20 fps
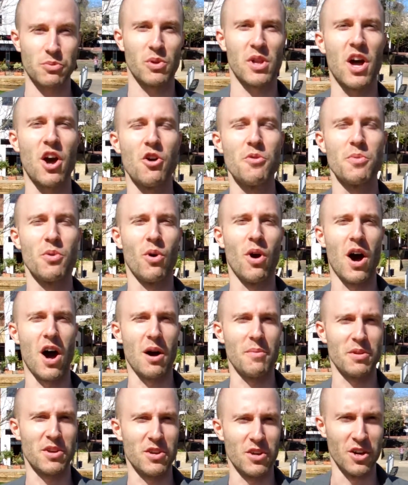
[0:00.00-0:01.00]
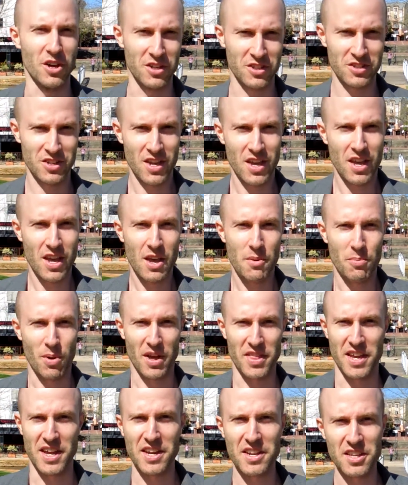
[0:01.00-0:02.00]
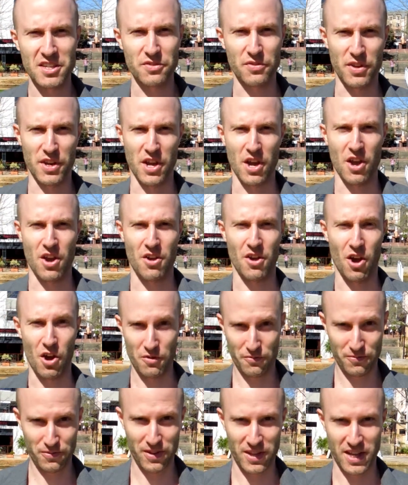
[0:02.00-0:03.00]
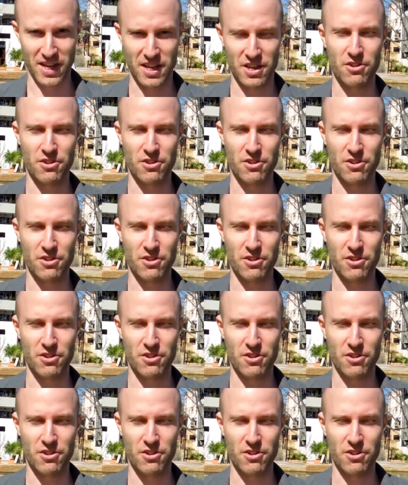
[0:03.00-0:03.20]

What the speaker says: Well, I hope you are, because by the end of this video, hopefully,